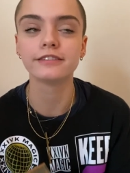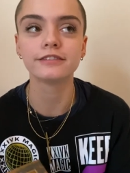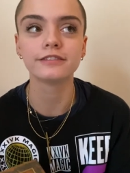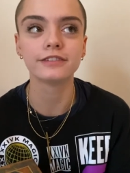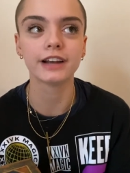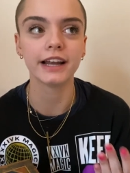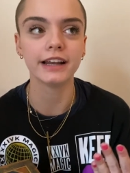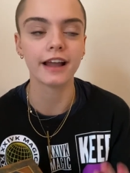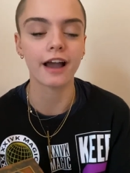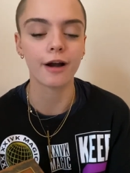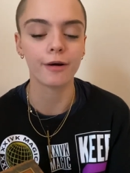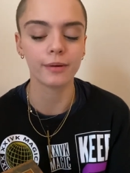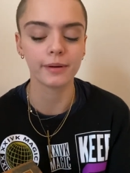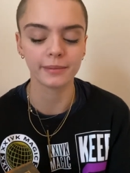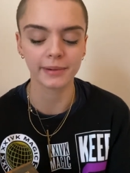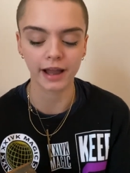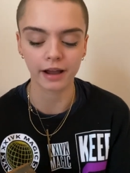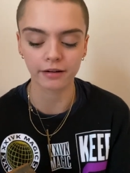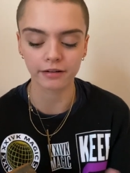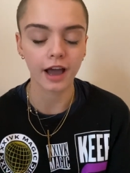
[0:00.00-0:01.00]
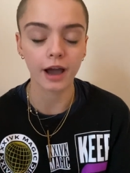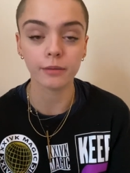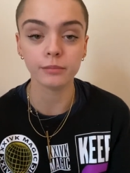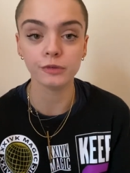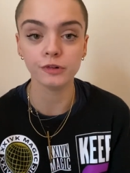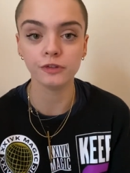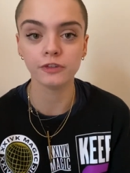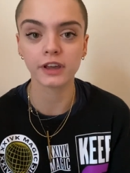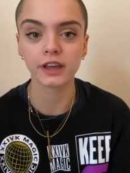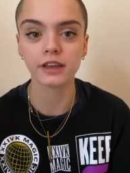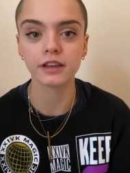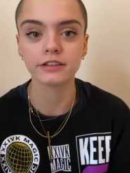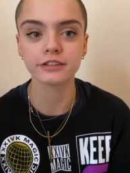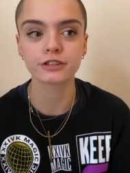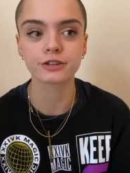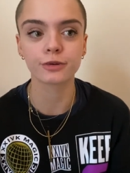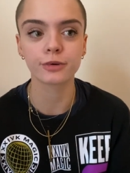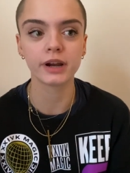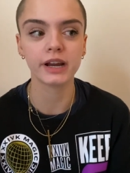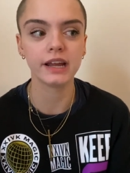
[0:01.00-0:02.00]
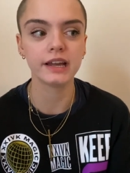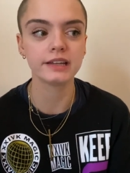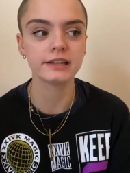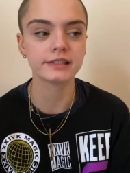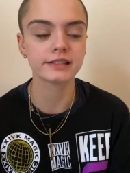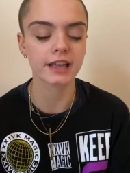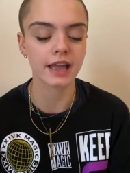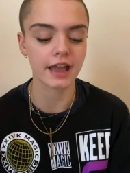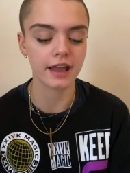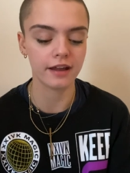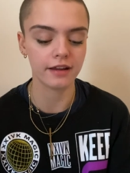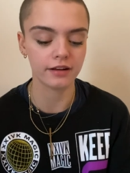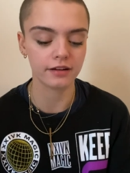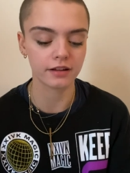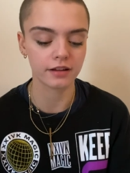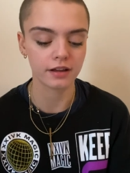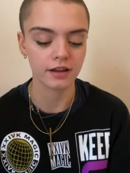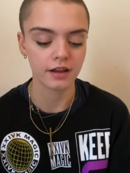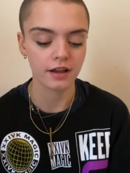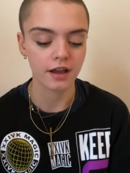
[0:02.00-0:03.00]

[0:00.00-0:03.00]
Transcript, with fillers: right now about how moving his story is and